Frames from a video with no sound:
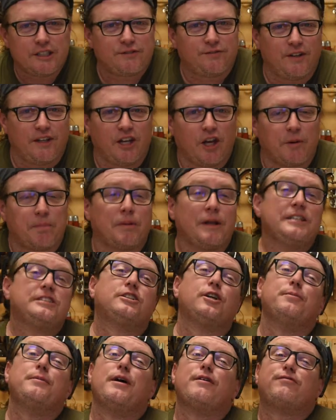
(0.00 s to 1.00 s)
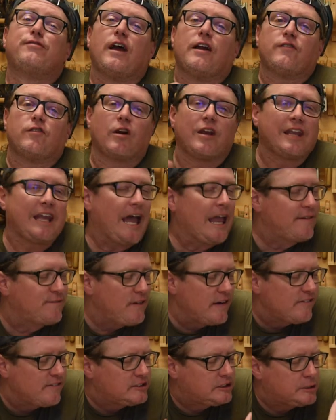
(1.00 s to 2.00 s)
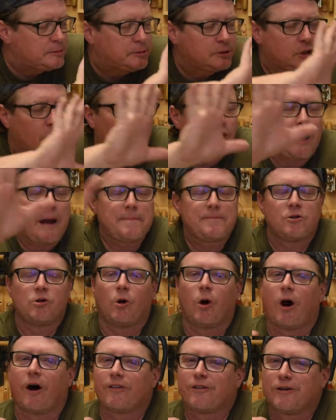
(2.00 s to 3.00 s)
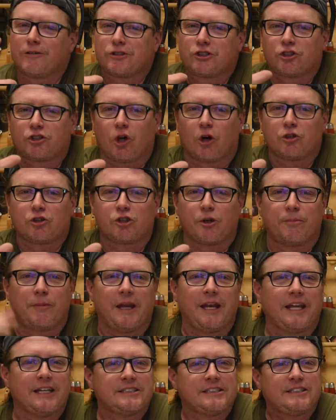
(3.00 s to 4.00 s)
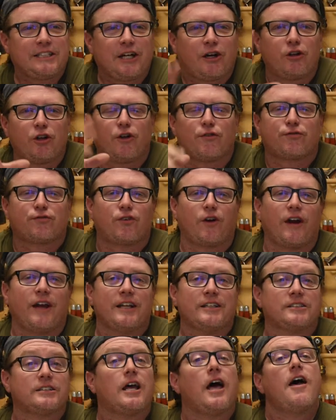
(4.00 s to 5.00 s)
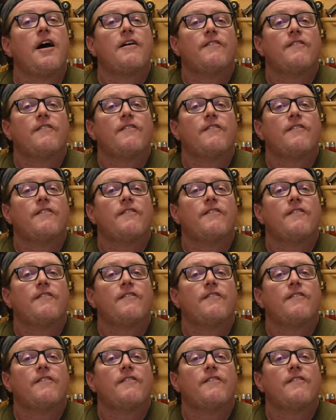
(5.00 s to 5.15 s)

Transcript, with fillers: this video, please do me a favor. Like, favorite, subscribe, do all those social medias, tell your friends.